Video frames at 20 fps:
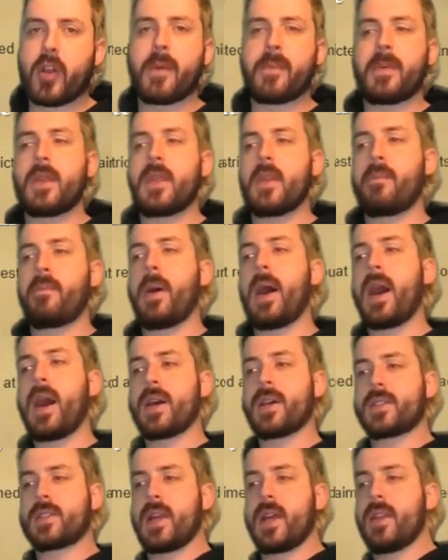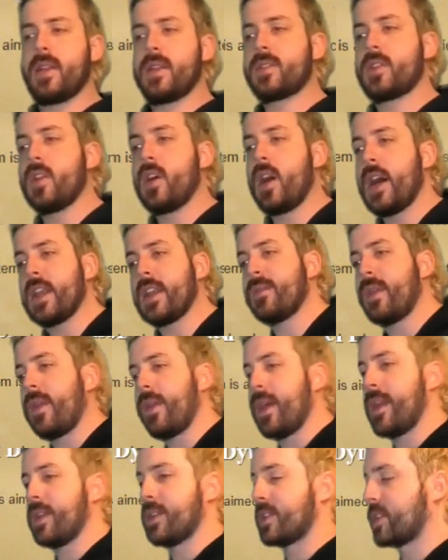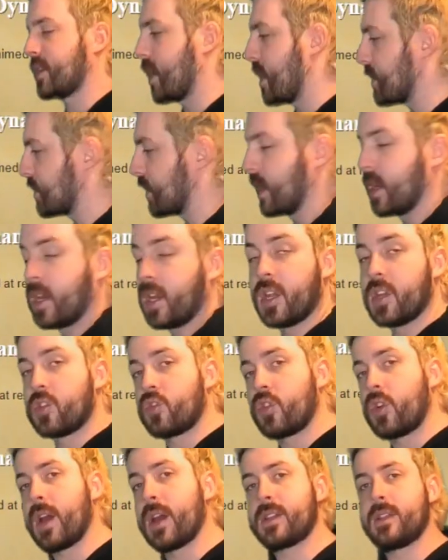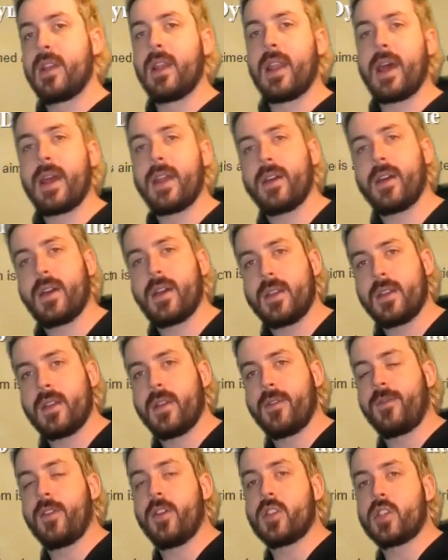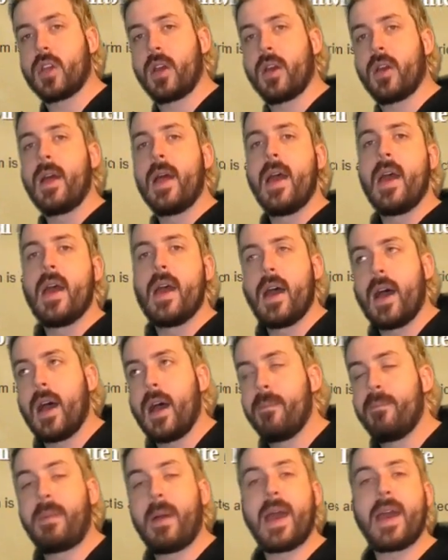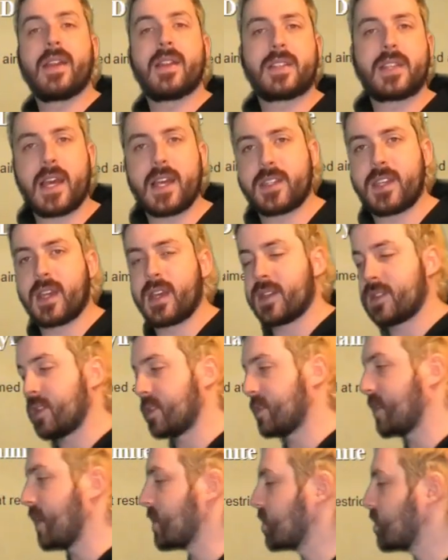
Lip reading: in the past, and it's an item that they're discussing and gonna try later in the future. Beta testing. It's essentially